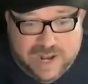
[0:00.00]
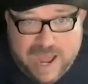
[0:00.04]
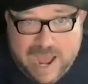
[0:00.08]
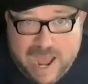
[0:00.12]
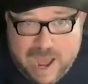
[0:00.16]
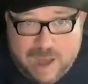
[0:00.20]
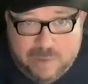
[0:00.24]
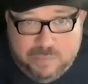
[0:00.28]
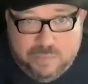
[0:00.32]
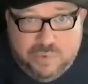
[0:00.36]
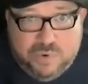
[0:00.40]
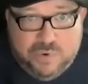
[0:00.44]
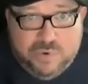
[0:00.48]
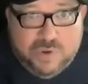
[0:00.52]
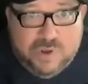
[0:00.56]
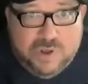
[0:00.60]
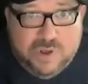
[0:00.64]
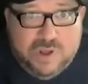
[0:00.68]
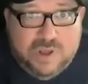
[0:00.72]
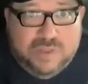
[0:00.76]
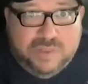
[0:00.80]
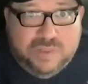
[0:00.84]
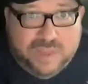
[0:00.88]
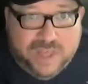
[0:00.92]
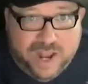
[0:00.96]
app
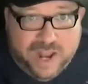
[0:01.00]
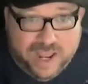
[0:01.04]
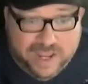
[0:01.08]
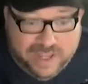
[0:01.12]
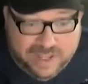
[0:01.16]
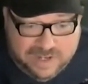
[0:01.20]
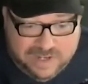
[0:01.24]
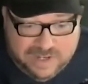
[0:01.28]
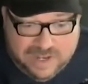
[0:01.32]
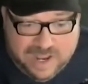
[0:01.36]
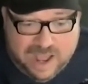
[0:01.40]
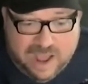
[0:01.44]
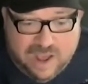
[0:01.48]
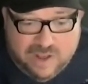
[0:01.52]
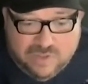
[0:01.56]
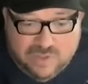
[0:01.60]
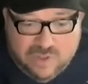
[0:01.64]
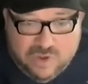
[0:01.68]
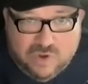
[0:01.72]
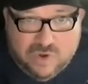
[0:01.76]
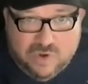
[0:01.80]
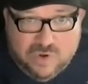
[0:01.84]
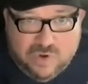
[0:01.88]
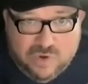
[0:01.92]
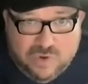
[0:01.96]
that I can
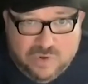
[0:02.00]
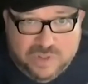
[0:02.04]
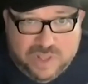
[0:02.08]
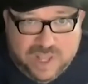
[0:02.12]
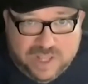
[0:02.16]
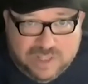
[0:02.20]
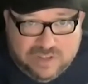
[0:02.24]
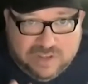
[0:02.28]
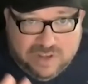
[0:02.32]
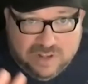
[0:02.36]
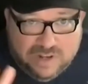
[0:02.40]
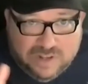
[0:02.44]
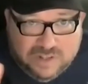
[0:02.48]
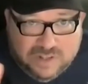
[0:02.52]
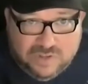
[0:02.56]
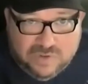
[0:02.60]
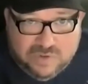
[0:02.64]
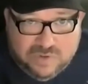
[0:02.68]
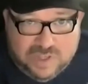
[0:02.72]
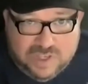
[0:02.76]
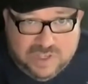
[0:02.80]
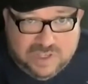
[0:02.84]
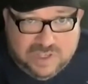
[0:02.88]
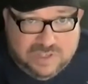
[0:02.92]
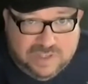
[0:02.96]
download that's going to
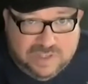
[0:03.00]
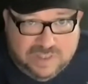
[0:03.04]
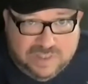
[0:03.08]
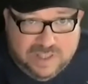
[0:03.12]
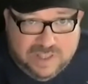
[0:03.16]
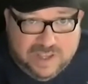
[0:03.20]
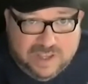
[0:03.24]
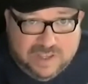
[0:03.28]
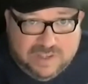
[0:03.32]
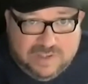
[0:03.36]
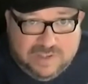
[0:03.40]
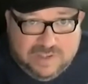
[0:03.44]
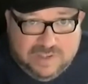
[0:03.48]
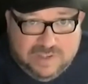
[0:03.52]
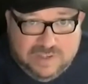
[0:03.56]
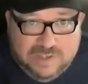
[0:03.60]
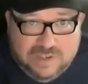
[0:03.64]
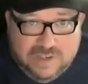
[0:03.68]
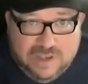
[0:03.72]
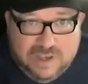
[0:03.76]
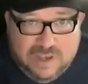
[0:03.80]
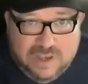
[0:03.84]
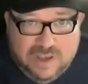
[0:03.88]
do this and this.